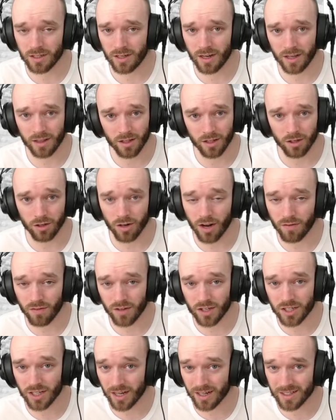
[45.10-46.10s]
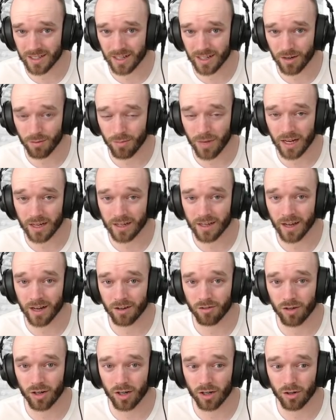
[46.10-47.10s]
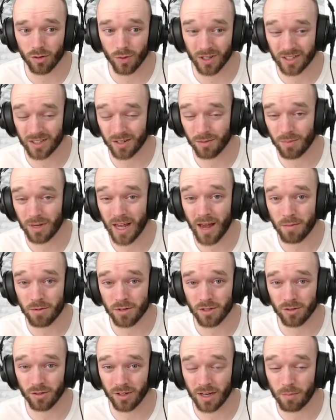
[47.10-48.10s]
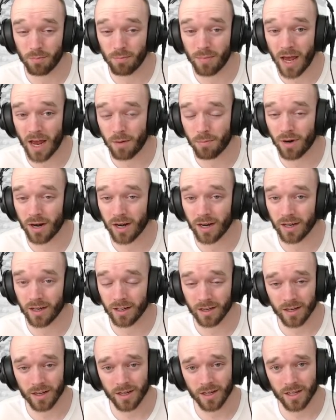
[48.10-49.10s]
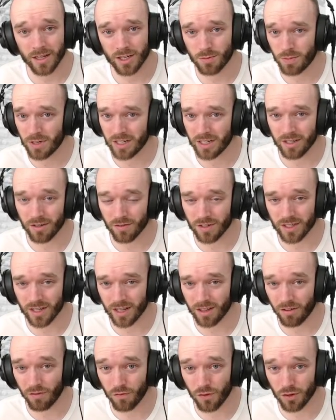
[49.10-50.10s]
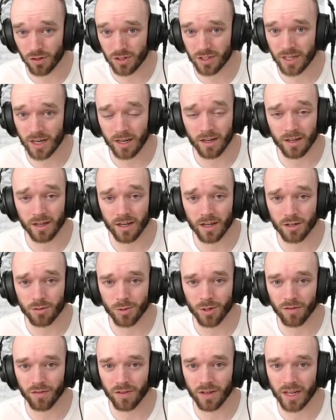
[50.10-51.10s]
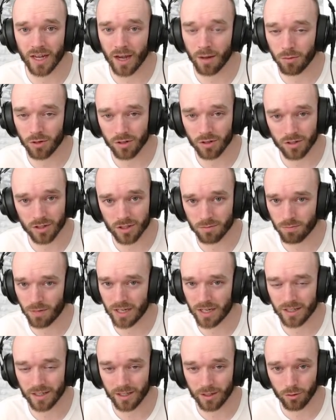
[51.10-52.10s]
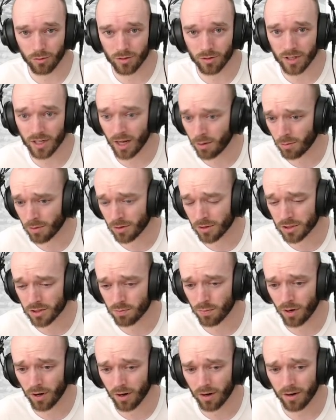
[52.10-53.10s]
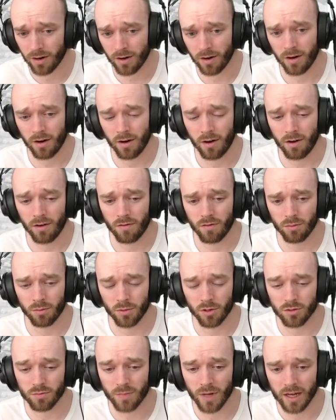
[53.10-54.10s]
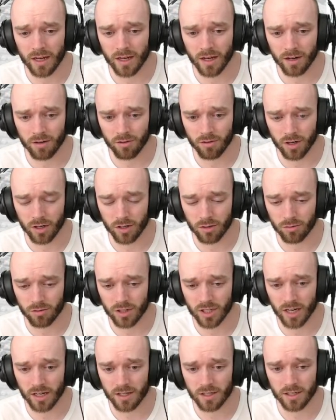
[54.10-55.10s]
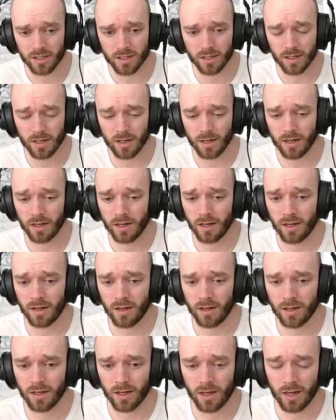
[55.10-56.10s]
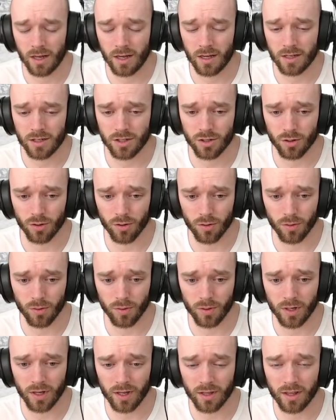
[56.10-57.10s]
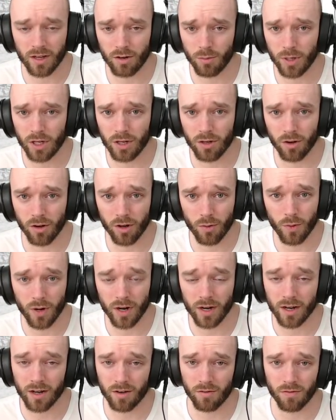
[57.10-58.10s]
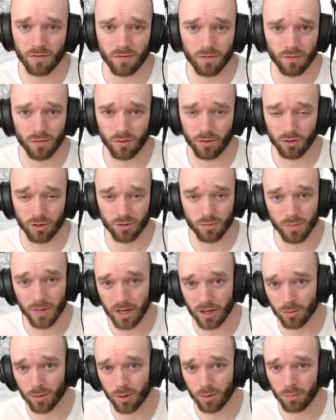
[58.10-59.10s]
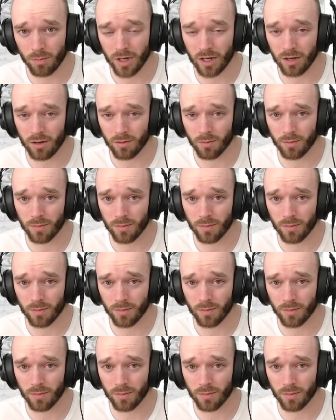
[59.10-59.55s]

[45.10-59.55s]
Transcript: and then you have a chance to get a main gun critical, which can be absolutely backbreaking, especially if it's like the first tank engagement of the game. You can just basically lose the game on the spot from those main gun critical chances. So yeah, that'll be going away now for those medium on medium